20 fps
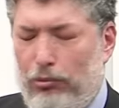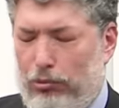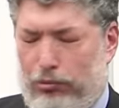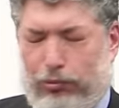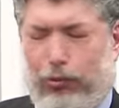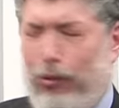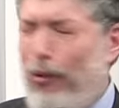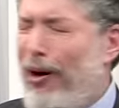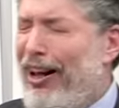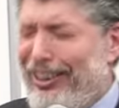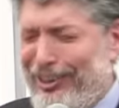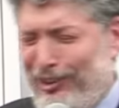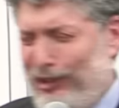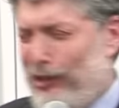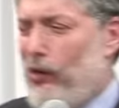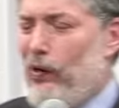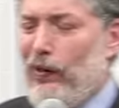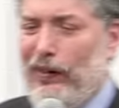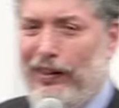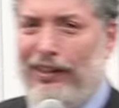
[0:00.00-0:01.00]
What is
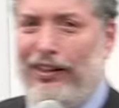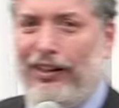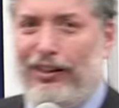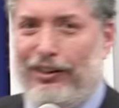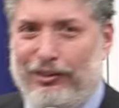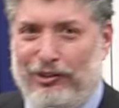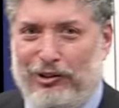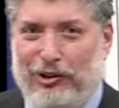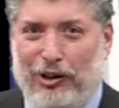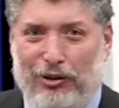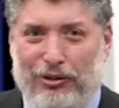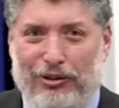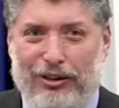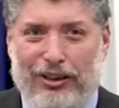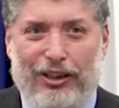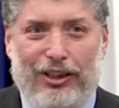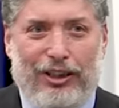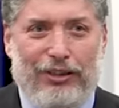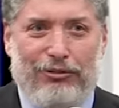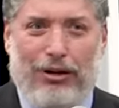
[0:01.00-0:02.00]
going on? So
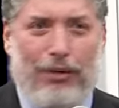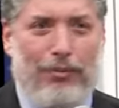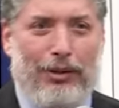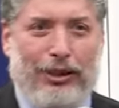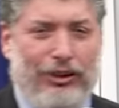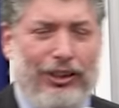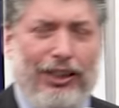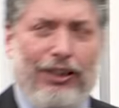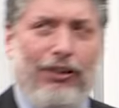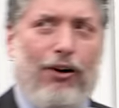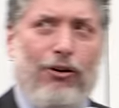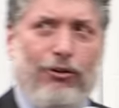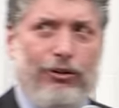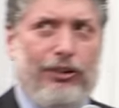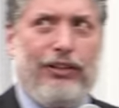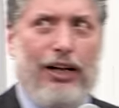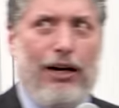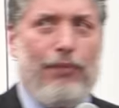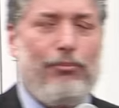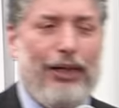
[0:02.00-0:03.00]
Rabbi saying, oh,
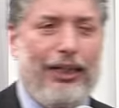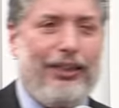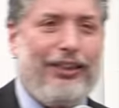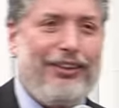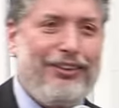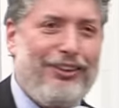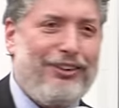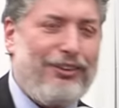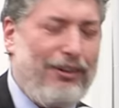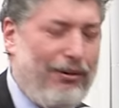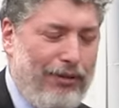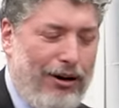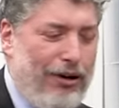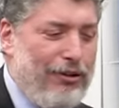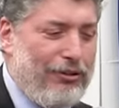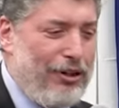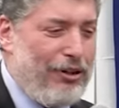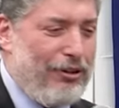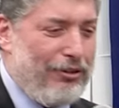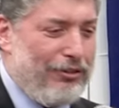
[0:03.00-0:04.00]
you're not making this up. Oh,
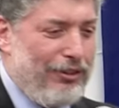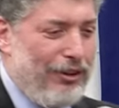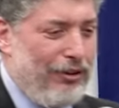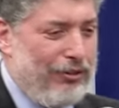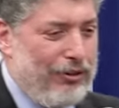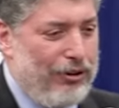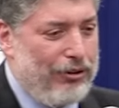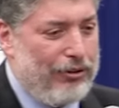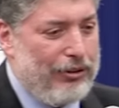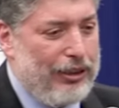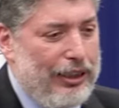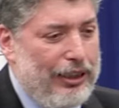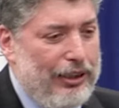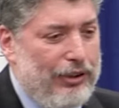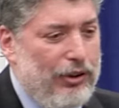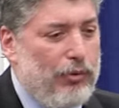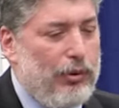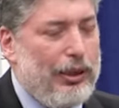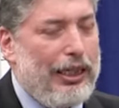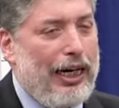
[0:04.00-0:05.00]
no. No,
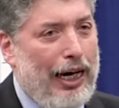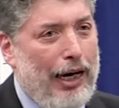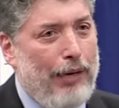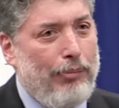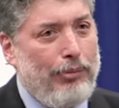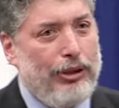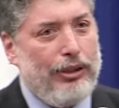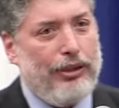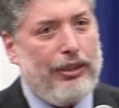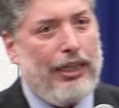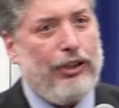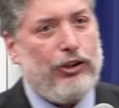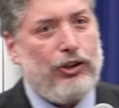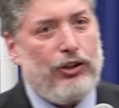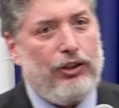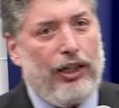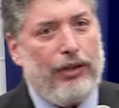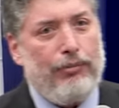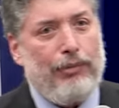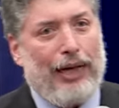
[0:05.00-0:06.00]
what happens is
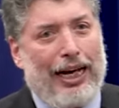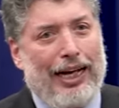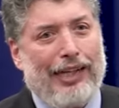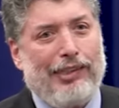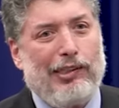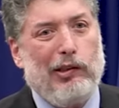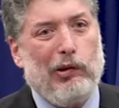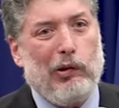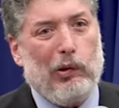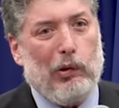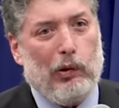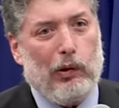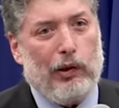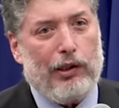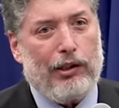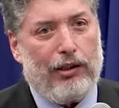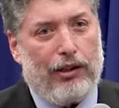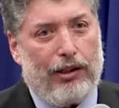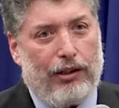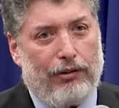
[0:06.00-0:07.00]
Hashem has an
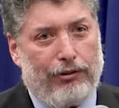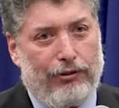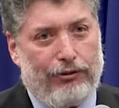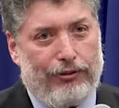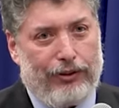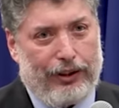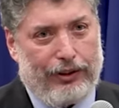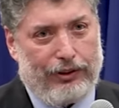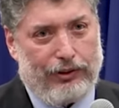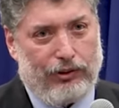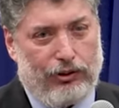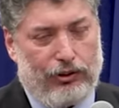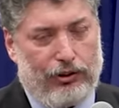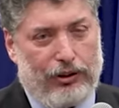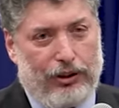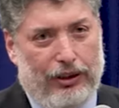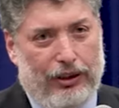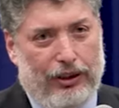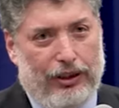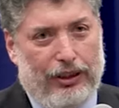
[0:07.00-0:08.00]
order of events
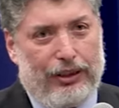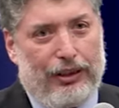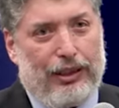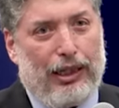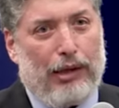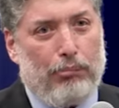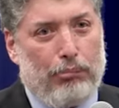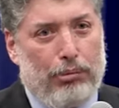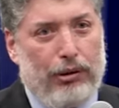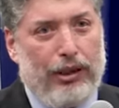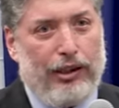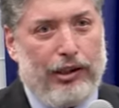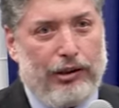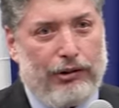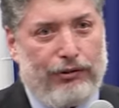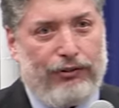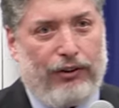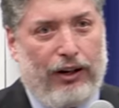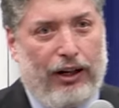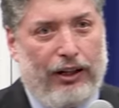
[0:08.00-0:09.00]
that bring us
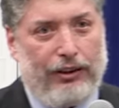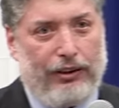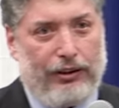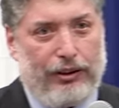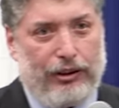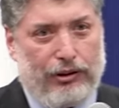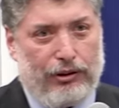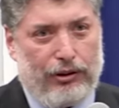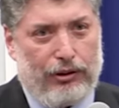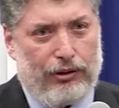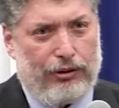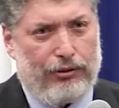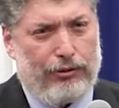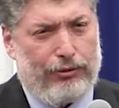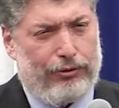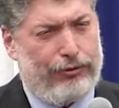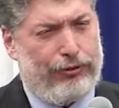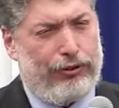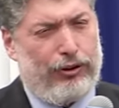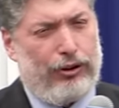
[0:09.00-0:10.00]
finally to the
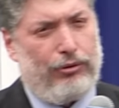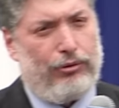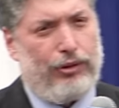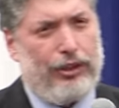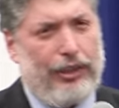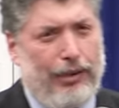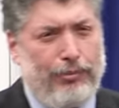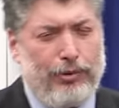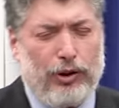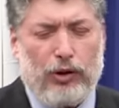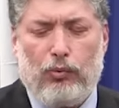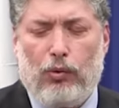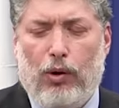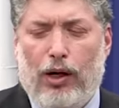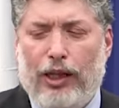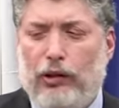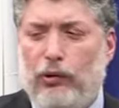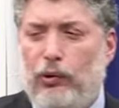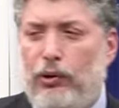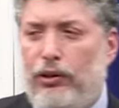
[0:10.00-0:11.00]
full redemption.
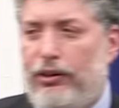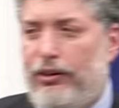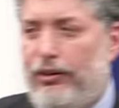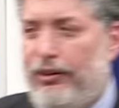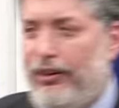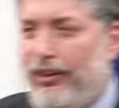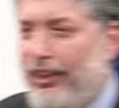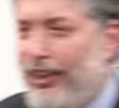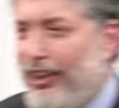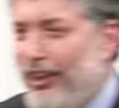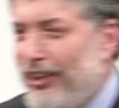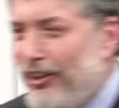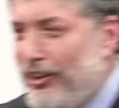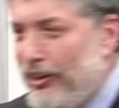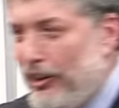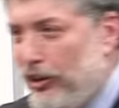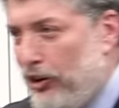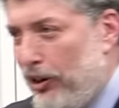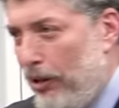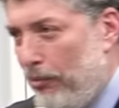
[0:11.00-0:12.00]
Why order? Because
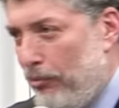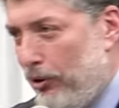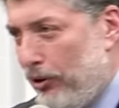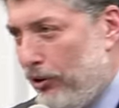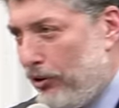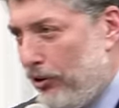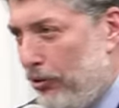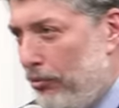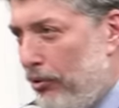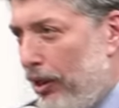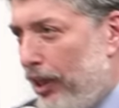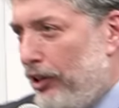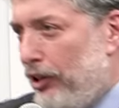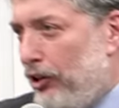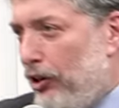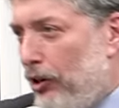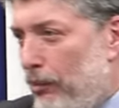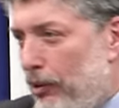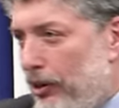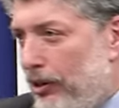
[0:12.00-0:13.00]
Hashem wants to wake
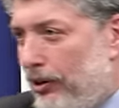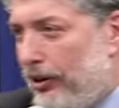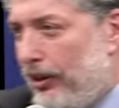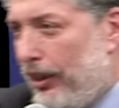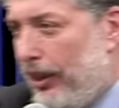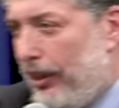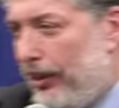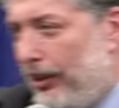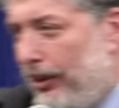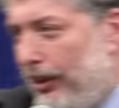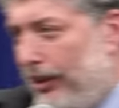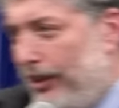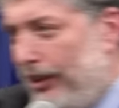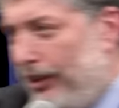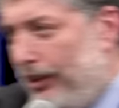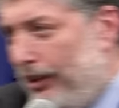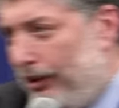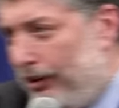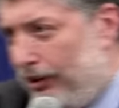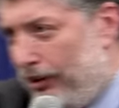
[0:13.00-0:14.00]
you up and say,
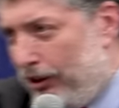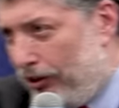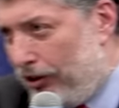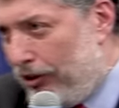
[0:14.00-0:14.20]
there's